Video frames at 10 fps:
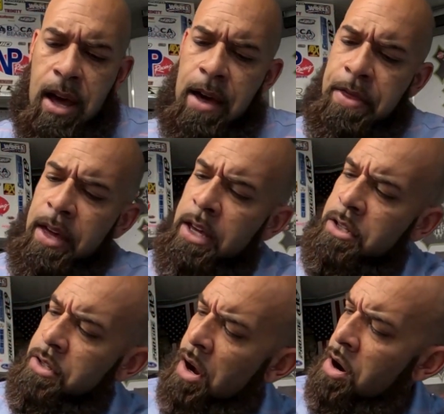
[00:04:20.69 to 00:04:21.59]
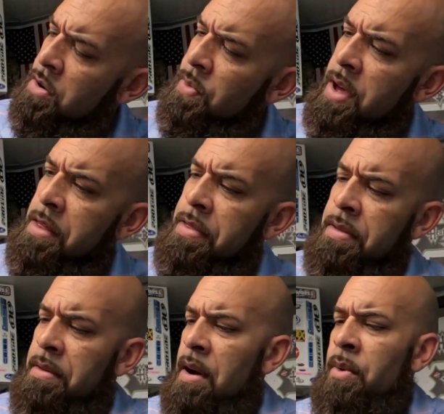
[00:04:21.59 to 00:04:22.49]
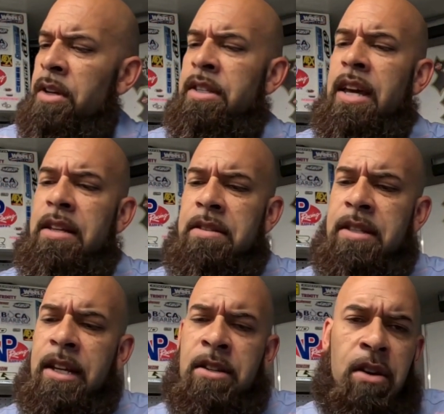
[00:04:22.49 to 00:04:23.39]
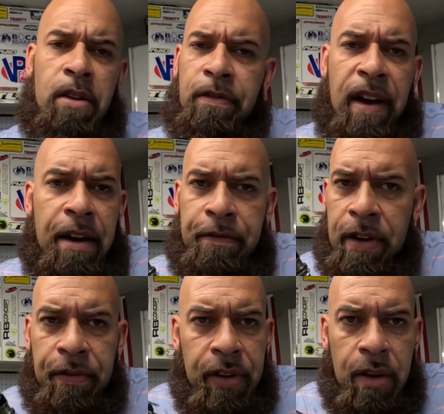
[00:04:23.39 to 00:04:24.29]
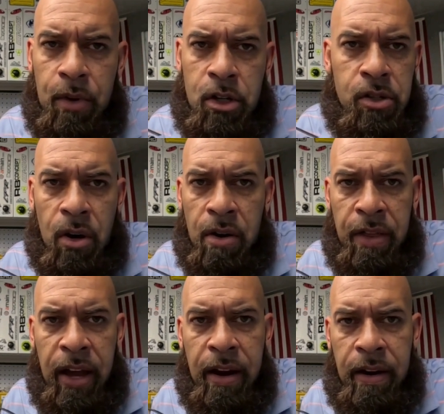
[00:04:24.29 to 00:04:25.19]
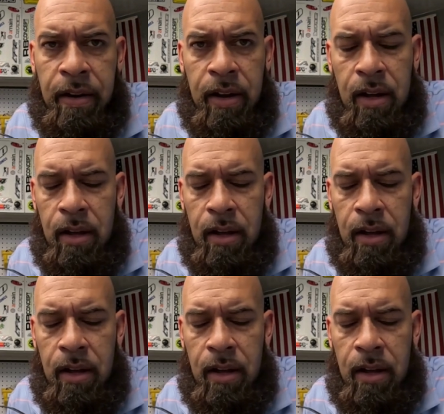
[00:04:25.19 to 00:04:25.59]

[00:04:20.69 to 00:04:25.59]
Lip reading: I think he's starting with, I want to say 600, 550. We'll just start there.